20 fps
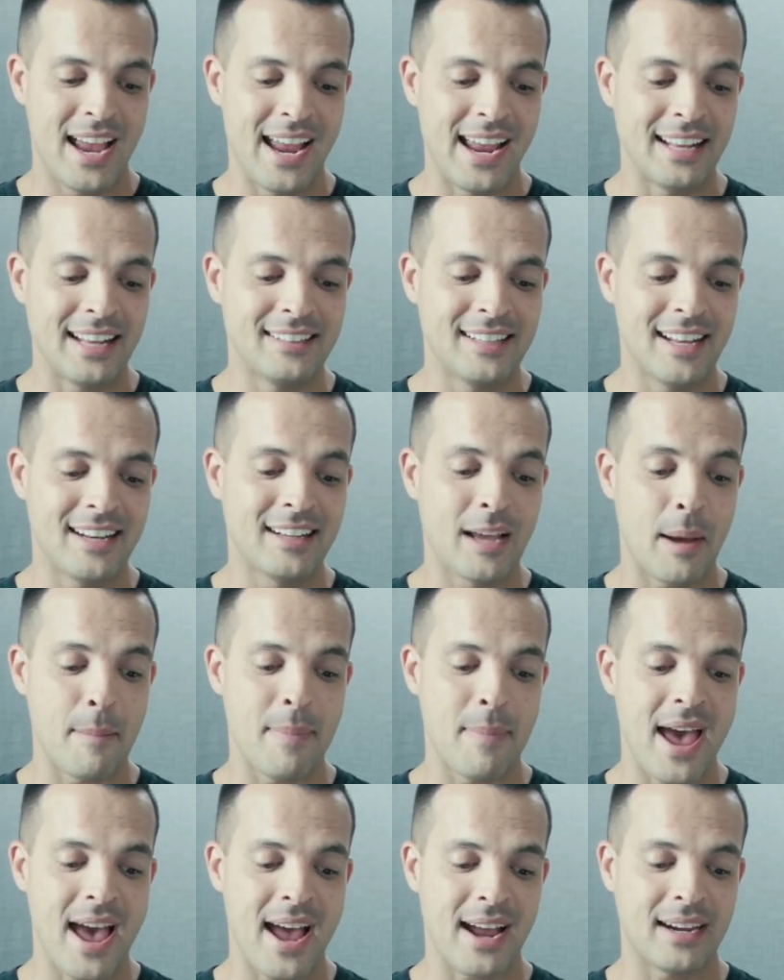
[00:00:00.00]
It did come
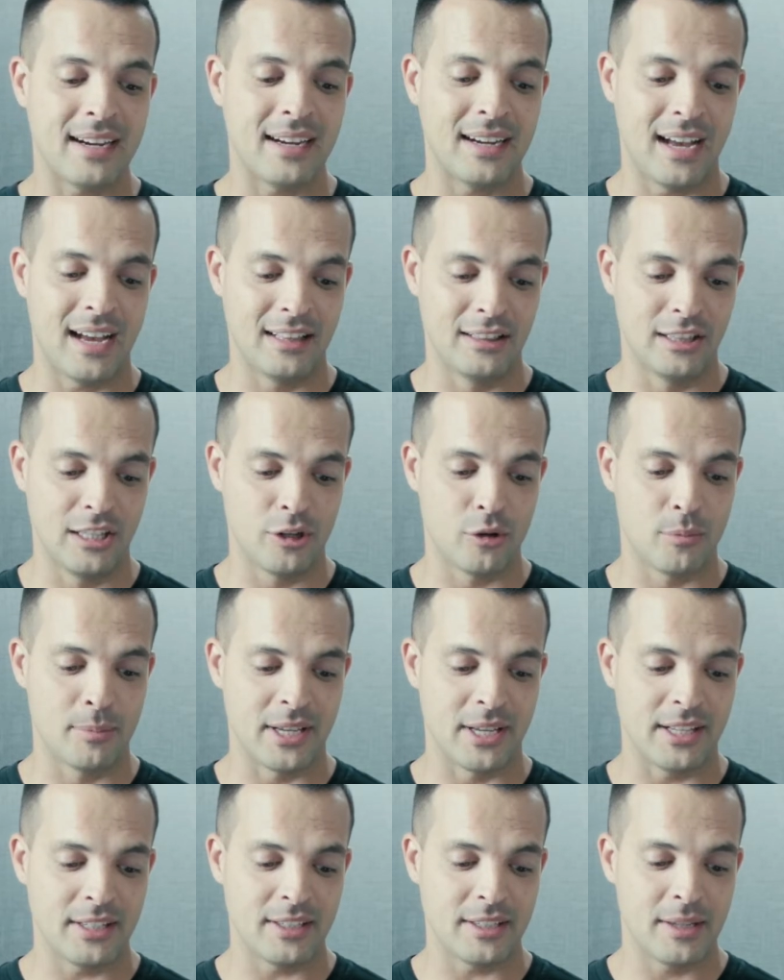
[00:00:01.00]
back a little
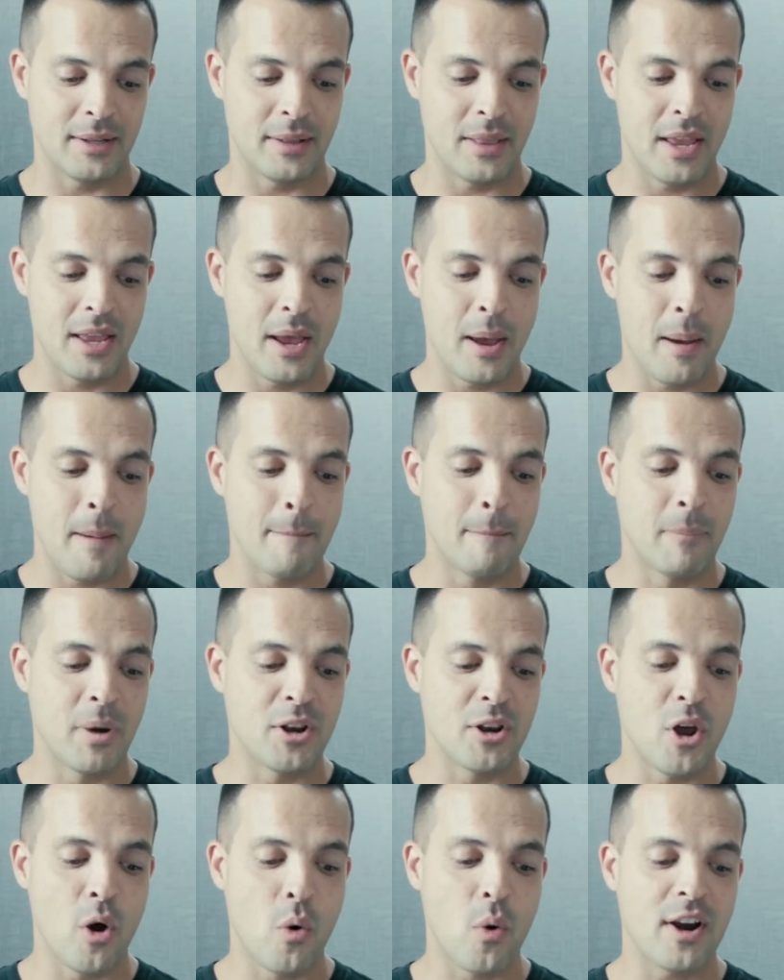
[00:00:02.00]
bit, but
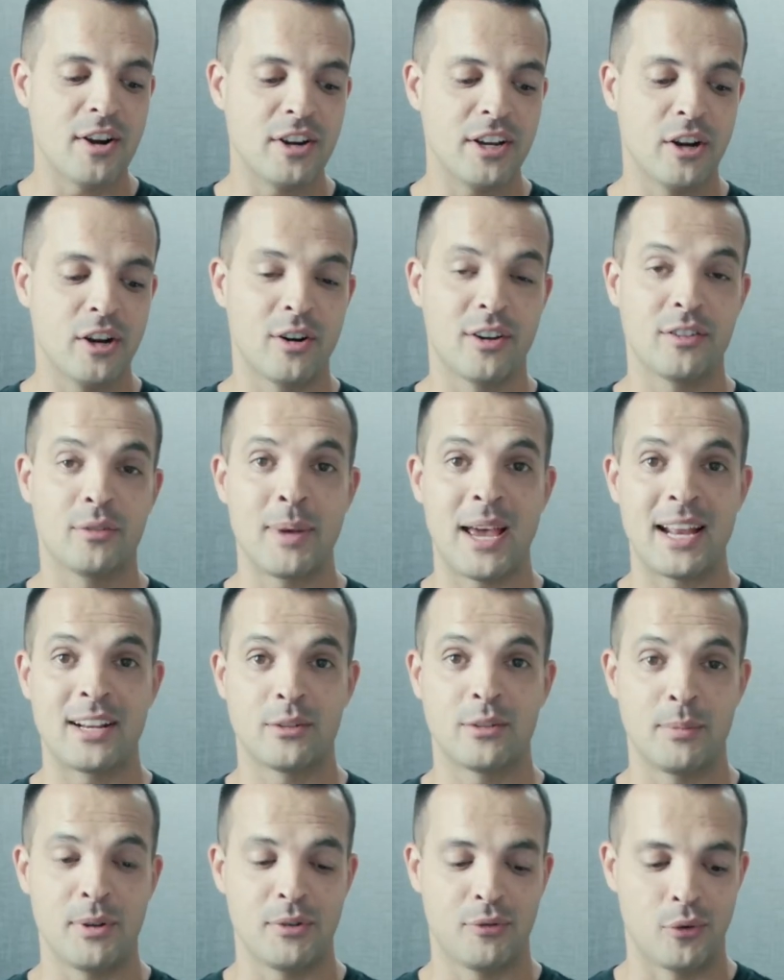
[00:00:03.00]
nowhere near as bad
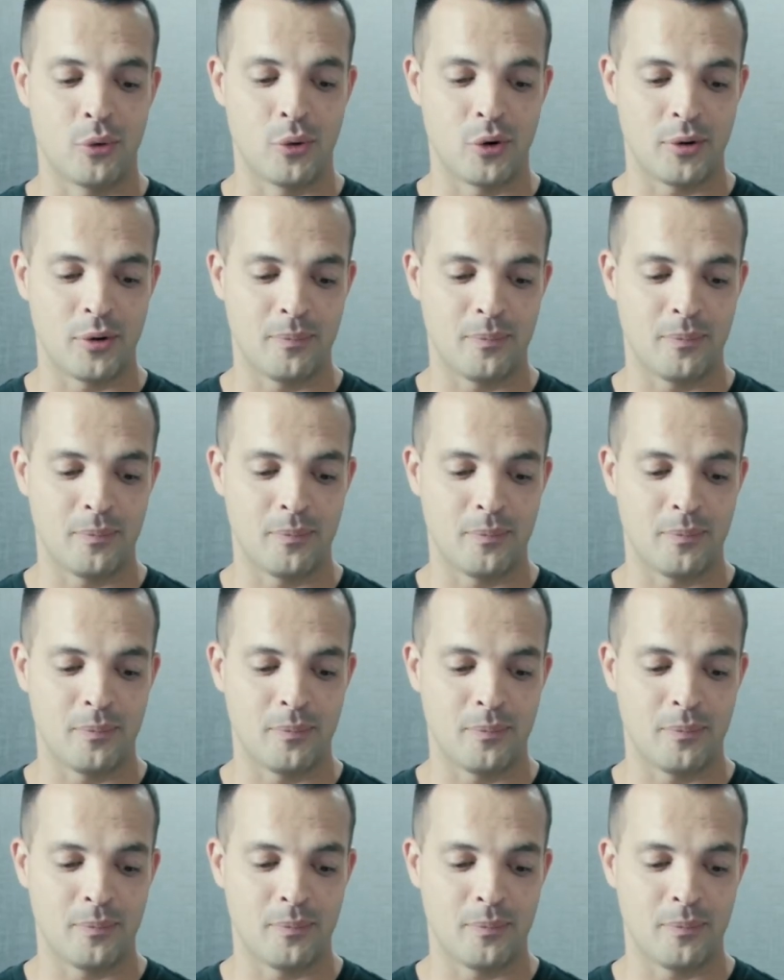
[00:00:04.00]
as before.